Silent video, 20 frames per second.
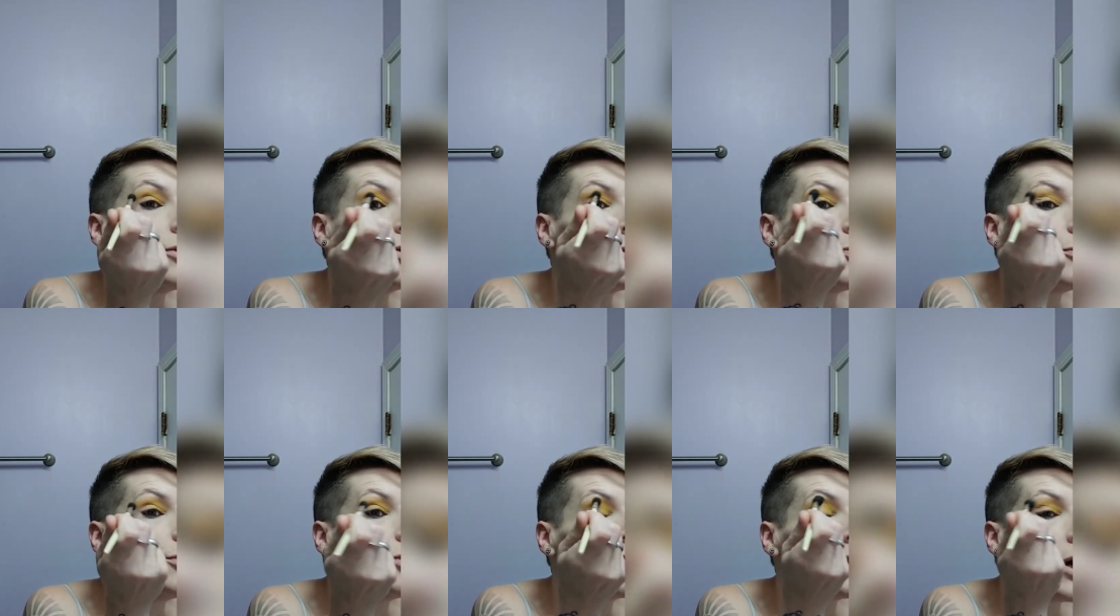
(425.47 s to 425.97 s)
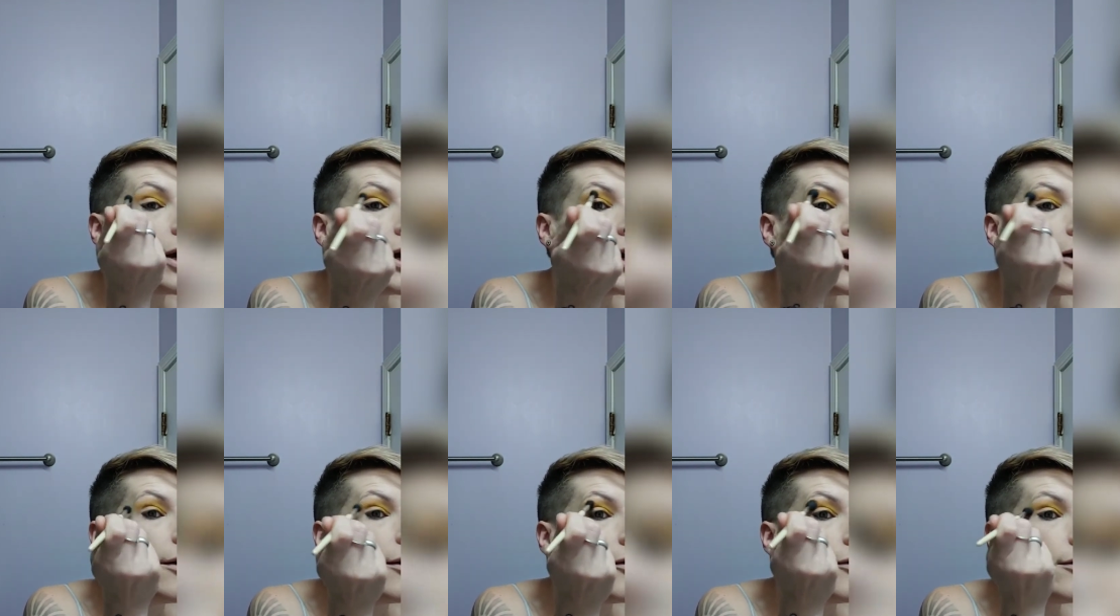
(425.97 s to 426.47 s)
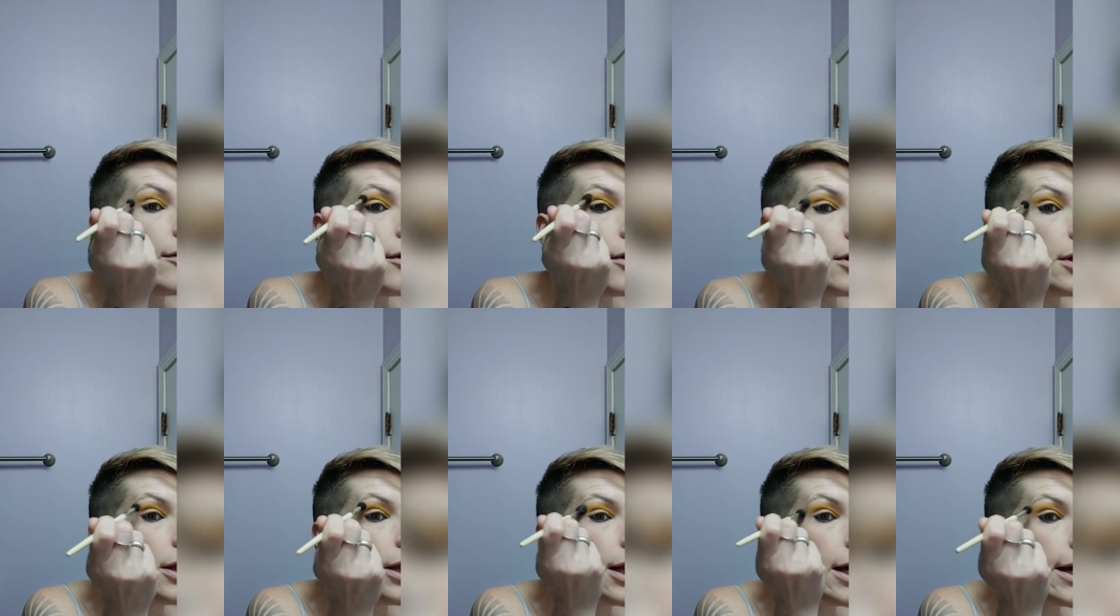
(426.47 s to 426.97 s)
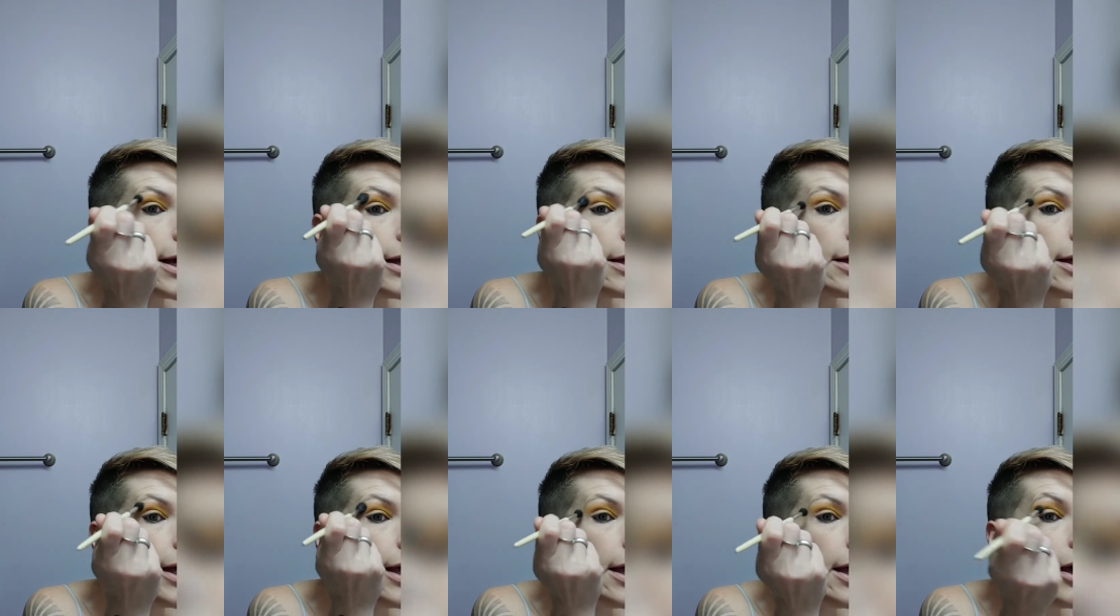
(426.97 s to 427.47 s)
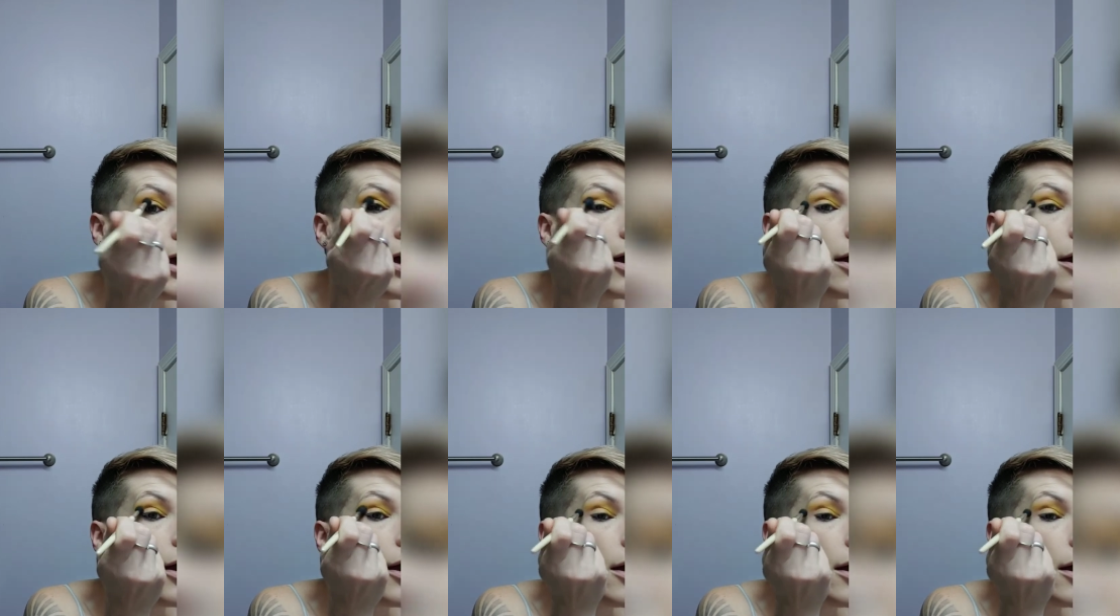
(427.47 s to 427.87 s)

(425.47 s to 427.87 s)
I'm just kind of lightly